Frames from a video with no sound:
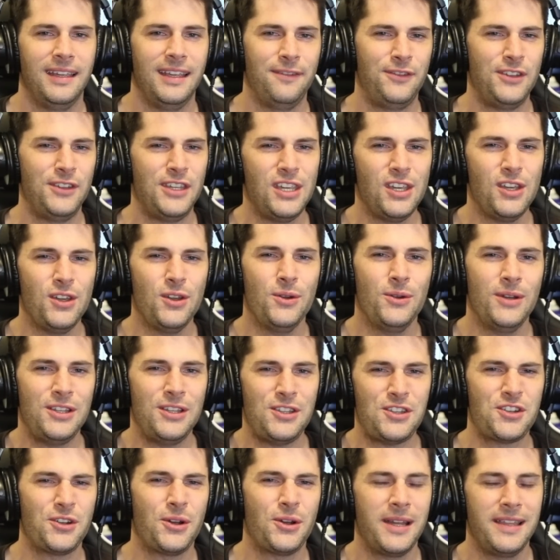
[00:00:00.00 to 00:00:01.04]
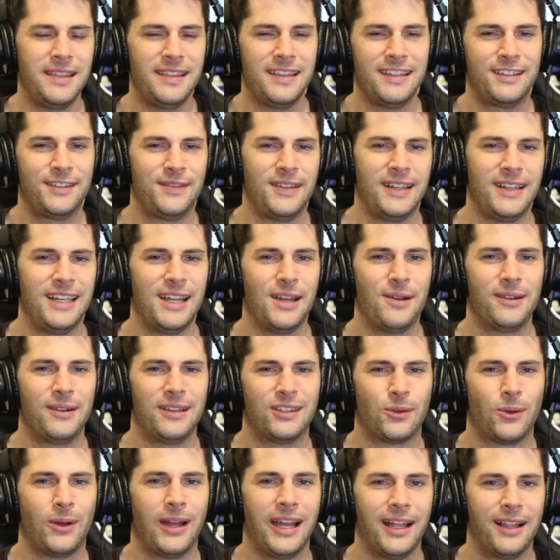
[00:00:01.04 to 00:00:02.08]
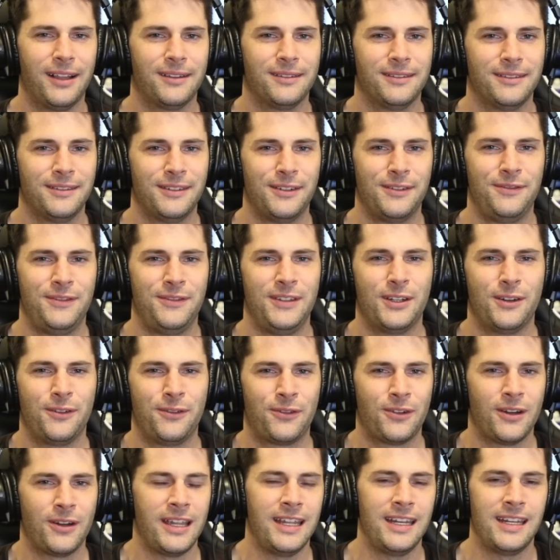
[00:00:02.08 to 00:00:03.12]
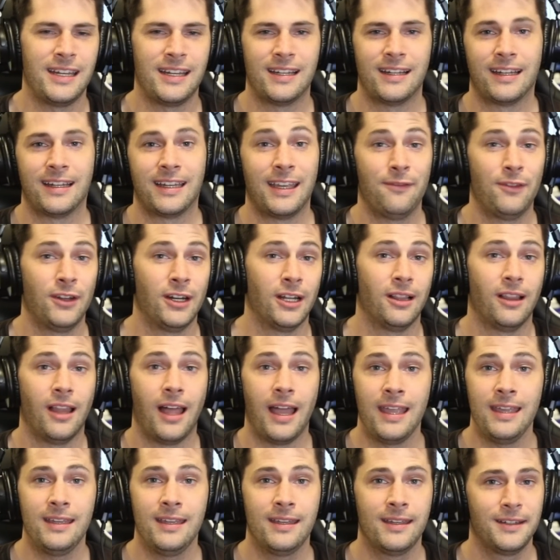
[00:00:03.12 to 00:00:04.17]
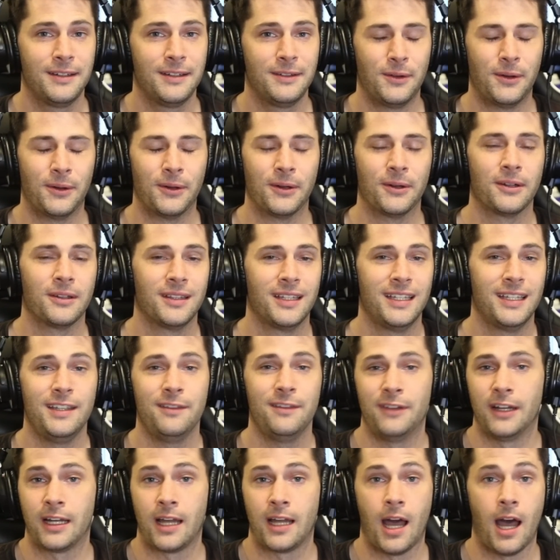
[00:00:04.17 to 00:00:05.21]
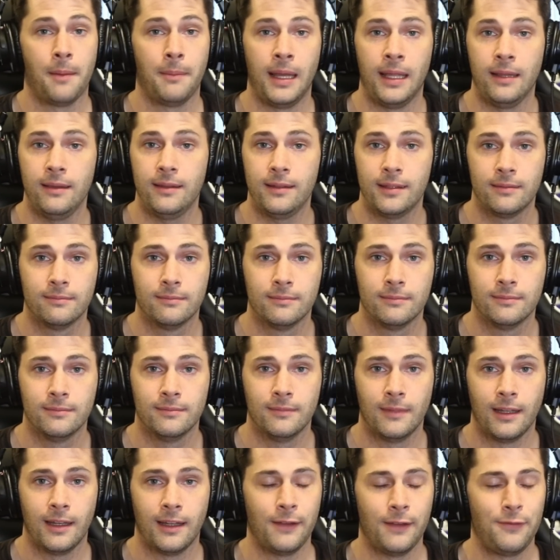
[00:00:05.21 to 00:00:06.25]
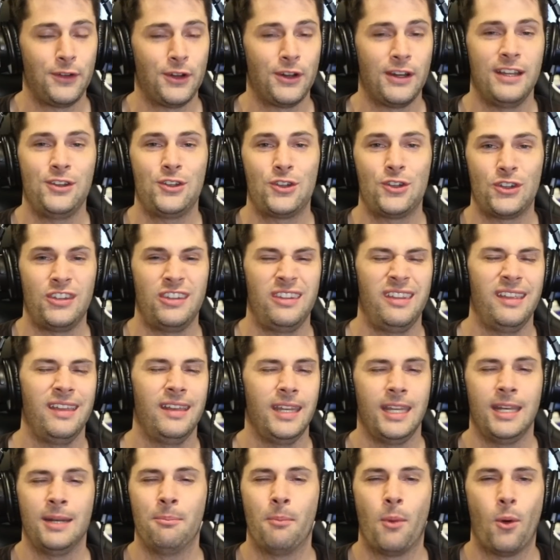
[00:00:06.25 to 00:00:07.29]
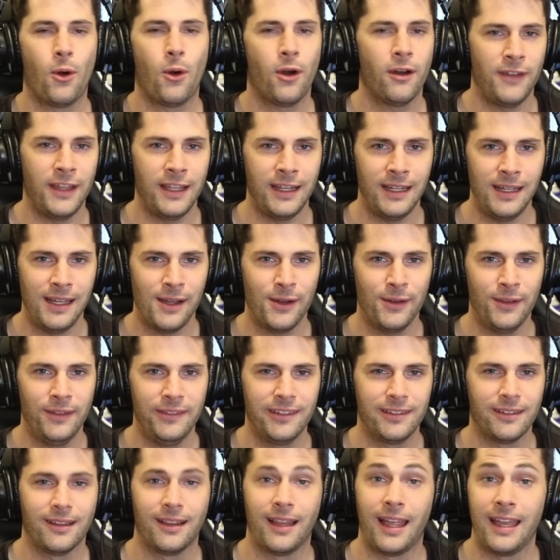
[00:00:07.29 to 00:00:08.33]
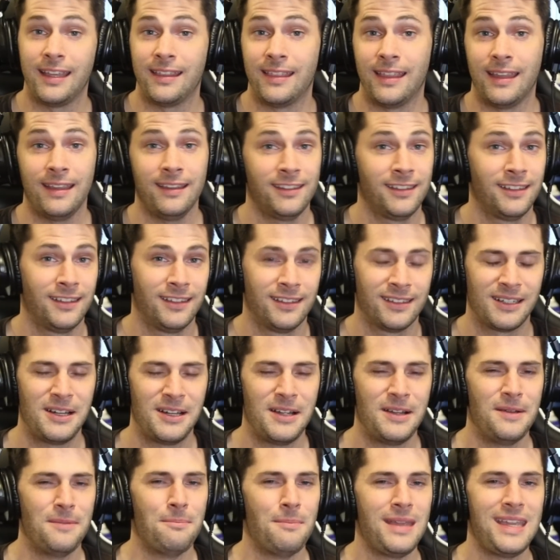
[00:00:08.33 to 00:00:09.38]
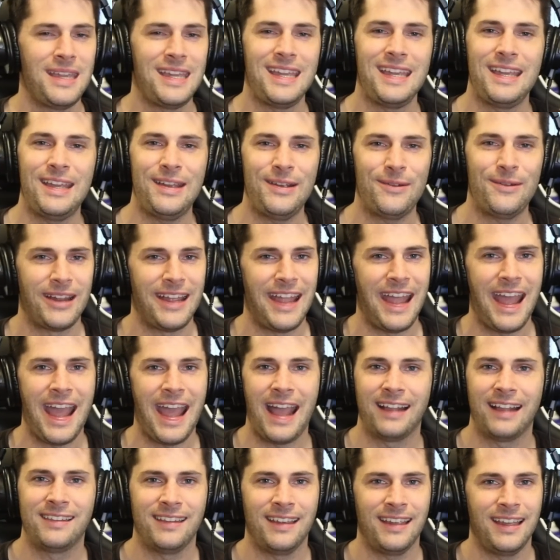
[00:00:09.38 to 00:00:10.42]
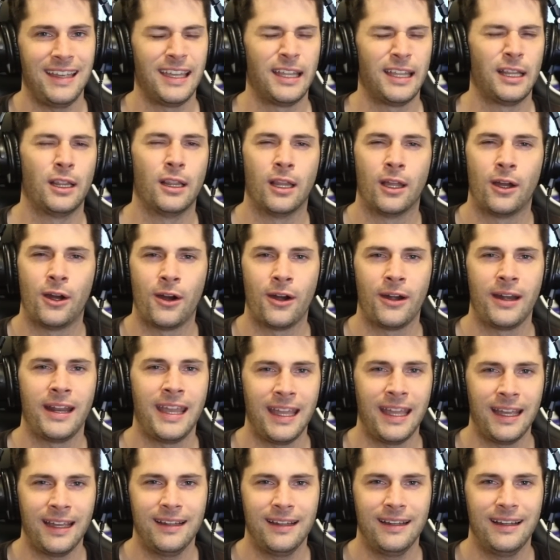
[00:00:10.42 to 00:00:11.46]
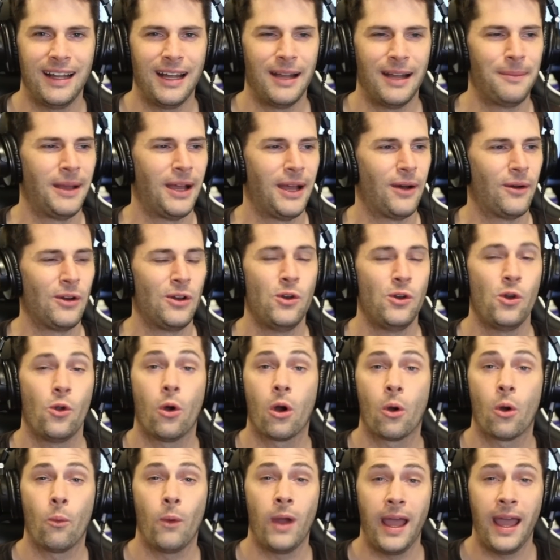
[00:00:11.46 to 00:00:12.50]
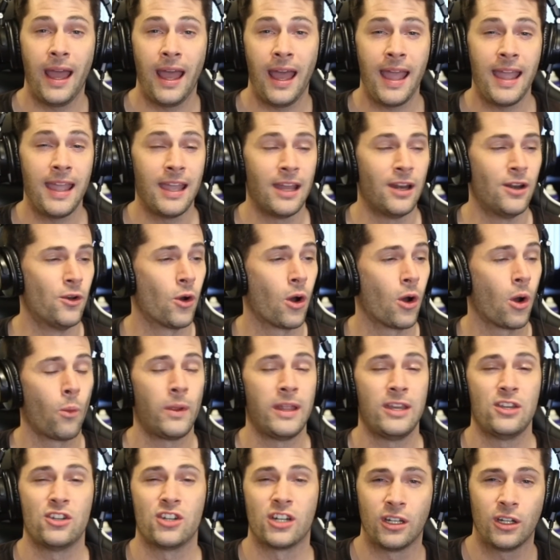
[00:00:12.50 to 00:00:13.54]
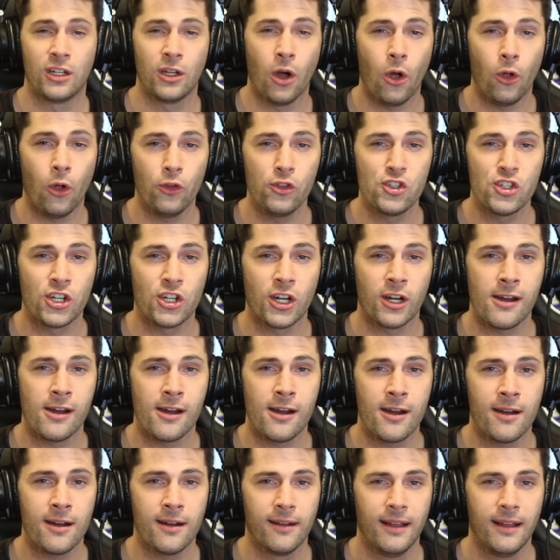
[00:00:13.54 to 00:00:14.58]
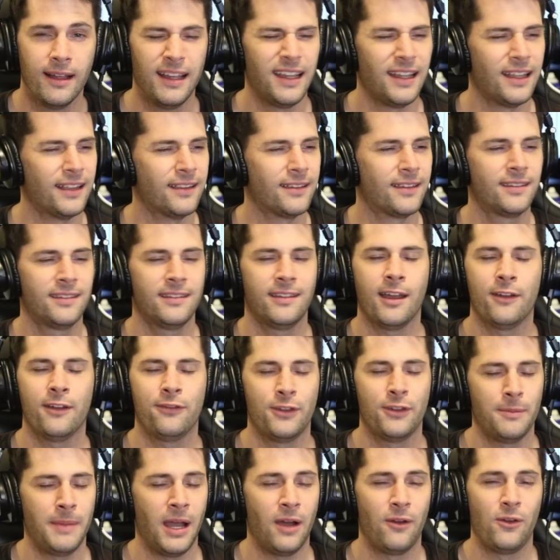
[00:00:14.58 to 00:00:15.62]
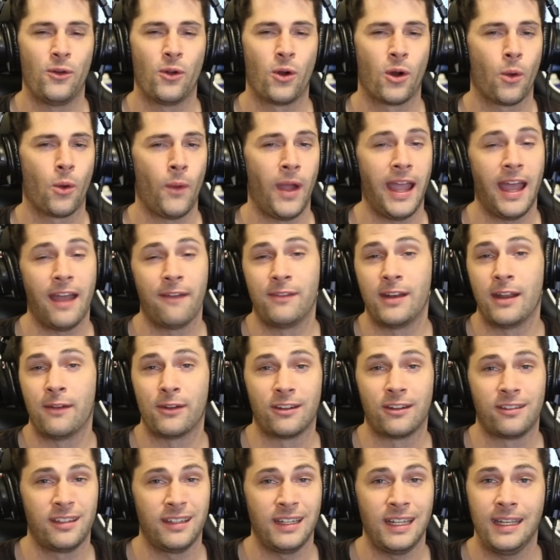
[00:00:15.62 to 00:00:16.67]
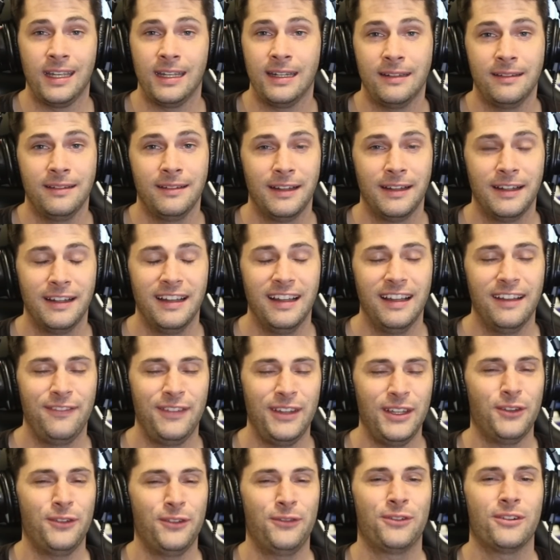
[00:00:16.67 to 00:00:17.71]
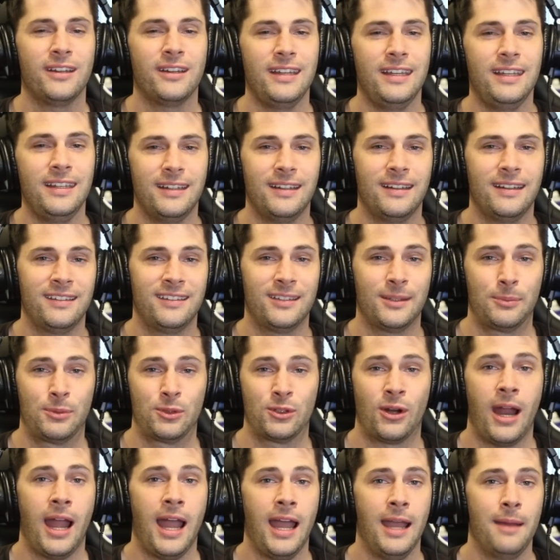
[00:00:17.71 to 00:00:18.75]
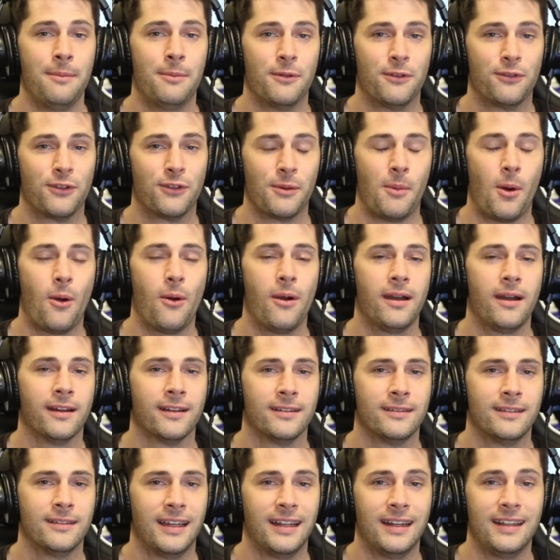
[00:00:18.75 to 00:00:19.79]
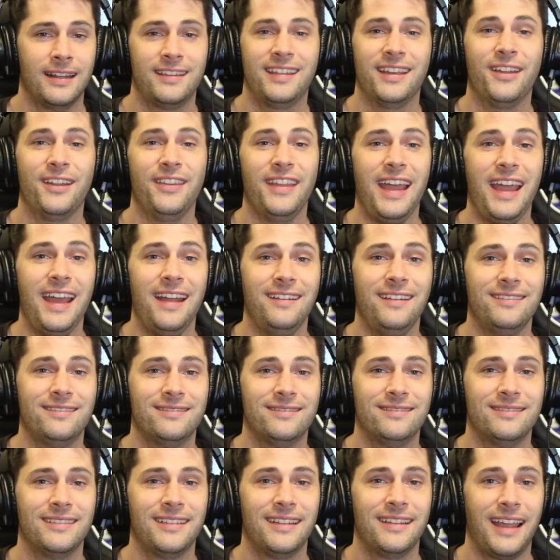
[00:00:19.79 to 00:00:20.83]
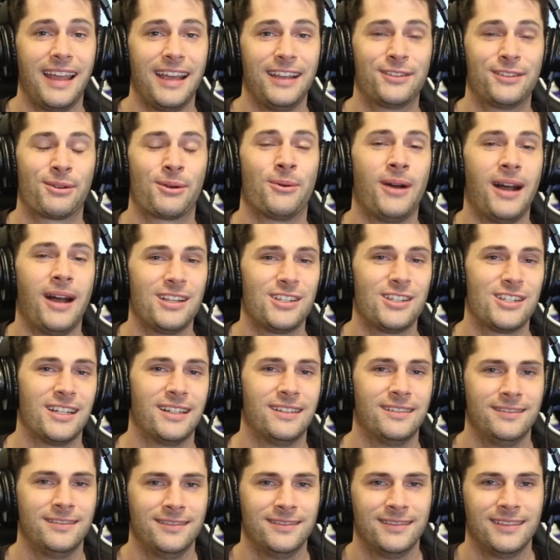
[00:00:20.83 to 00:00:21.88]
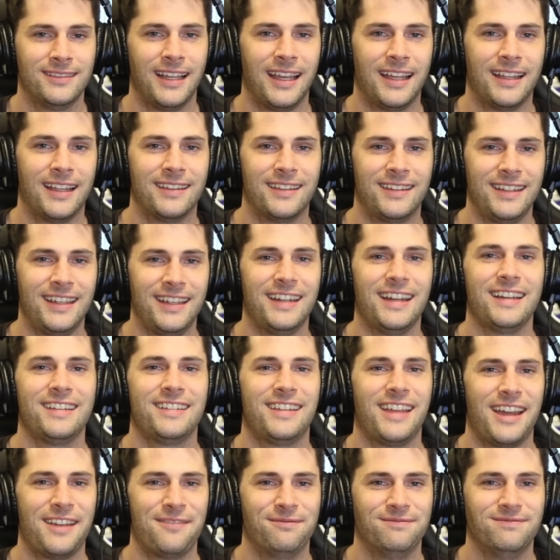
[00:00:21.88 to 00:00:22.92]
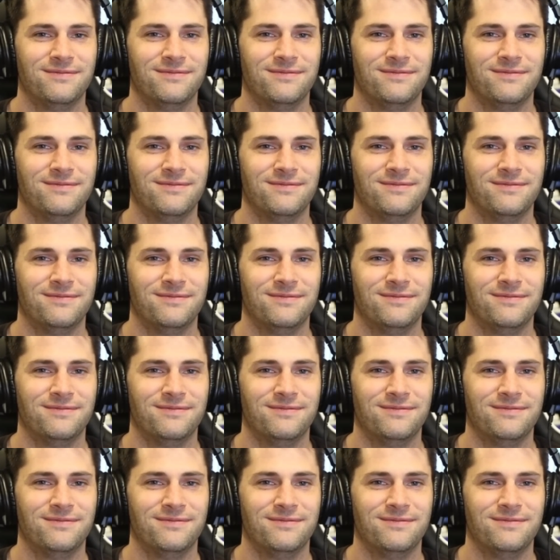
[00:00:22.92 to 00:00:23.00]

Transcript: if you enjoyed this video as well, feel free to give it a like or leave a comment. And if you're interested in more videos like this, me reacting and learning about Norway and Norwegian culture and stuff about Norway I've never seen, feel free to subscribe for more. And until then, thanks for watching and see you next time.